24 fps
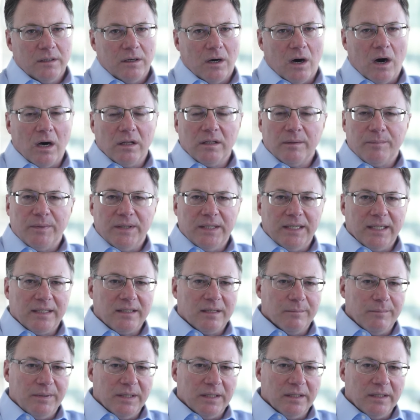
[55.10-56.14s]
All the
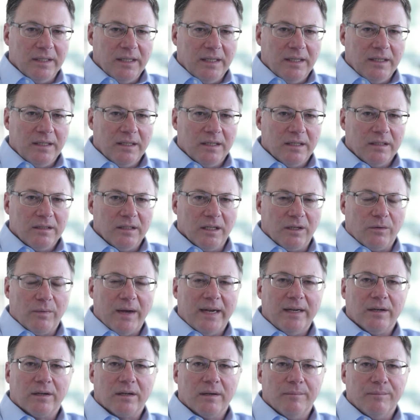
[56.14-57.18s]
predictability, the
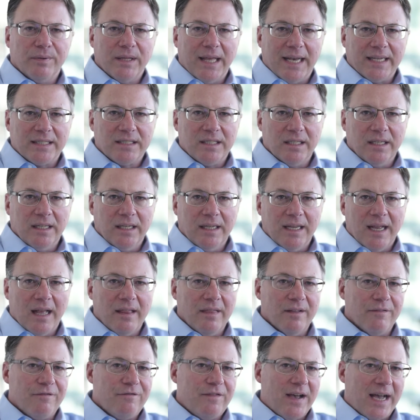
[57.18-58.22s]
greater complexity,
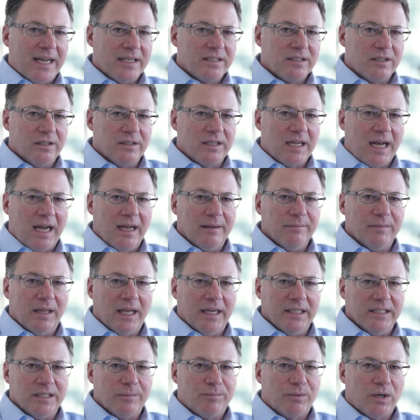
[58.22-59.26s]
and the faster
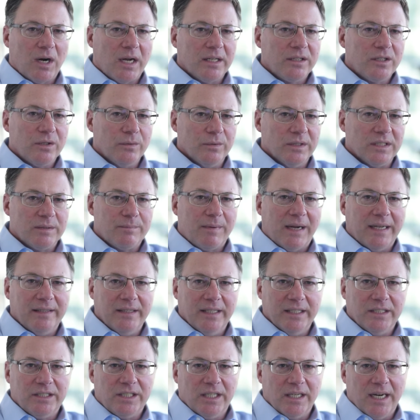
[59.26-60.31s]
timelines brought to us by
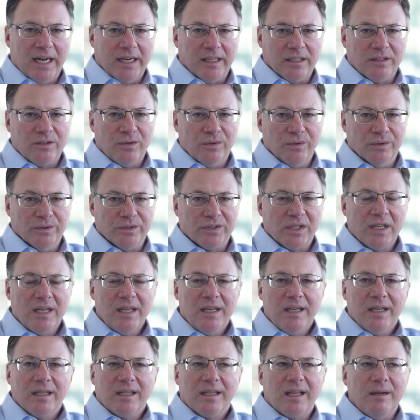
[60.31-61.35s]
these genetic tools
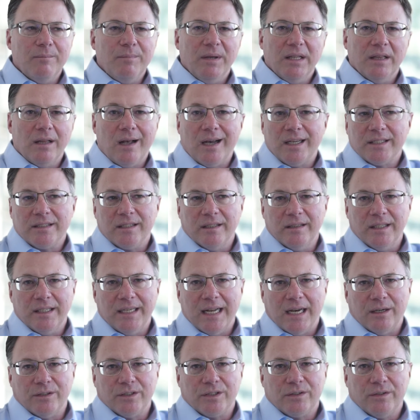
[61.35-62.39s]
can be lost in the
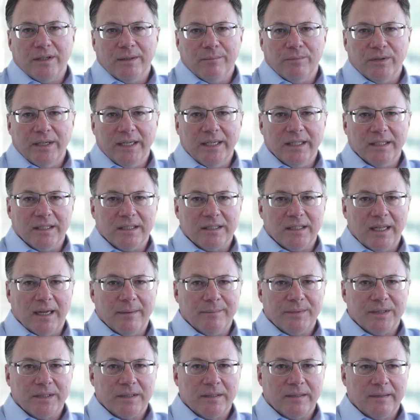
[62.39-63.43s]
downstream breeding
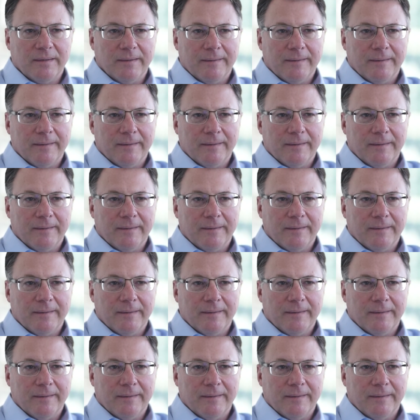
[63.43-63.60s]
steps.